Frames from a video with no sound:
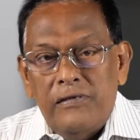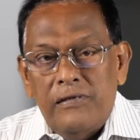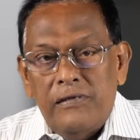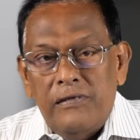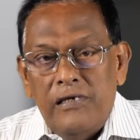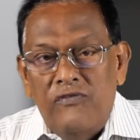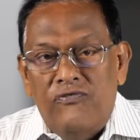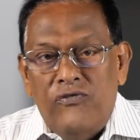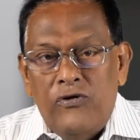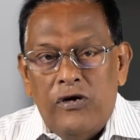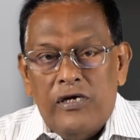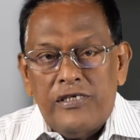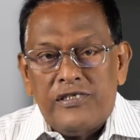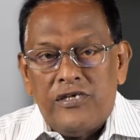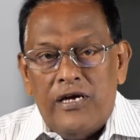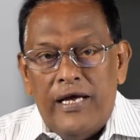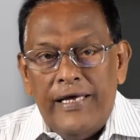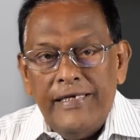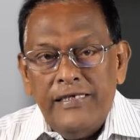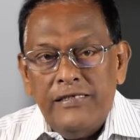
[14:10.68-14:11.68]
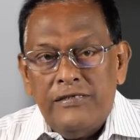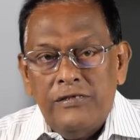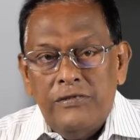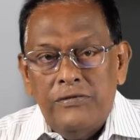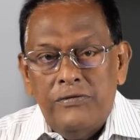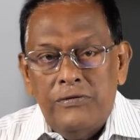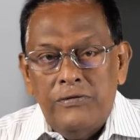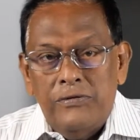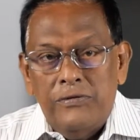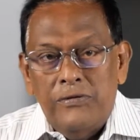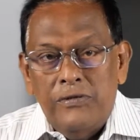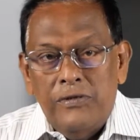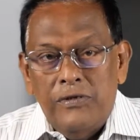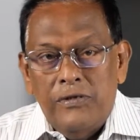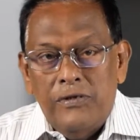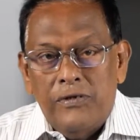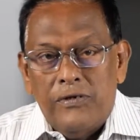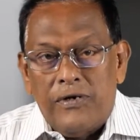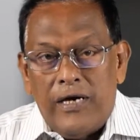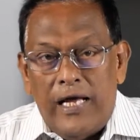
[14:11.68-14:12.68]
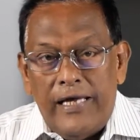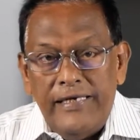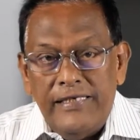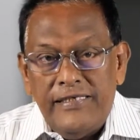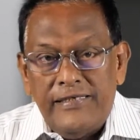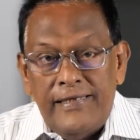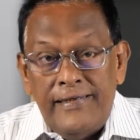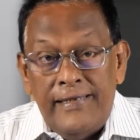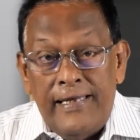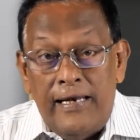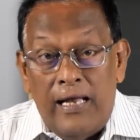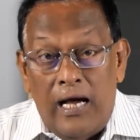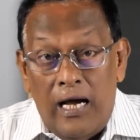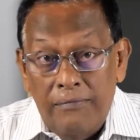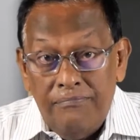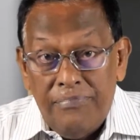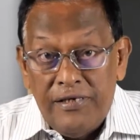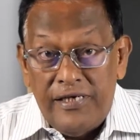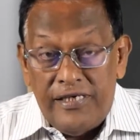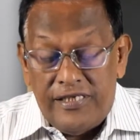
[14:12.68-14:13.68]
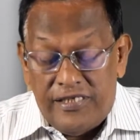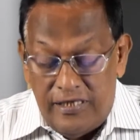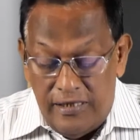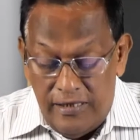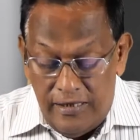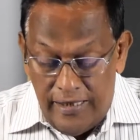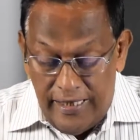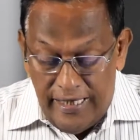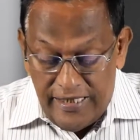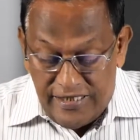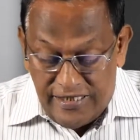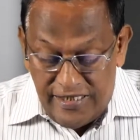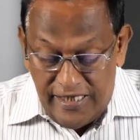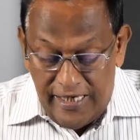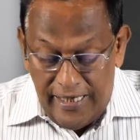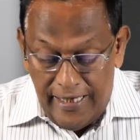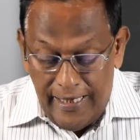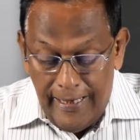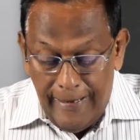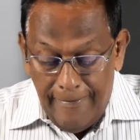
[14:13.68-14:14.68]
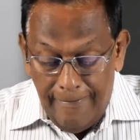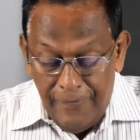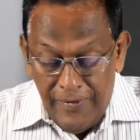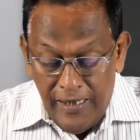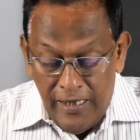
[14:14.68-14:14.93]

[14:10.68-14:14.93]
if you are trying to write an elaborate essay,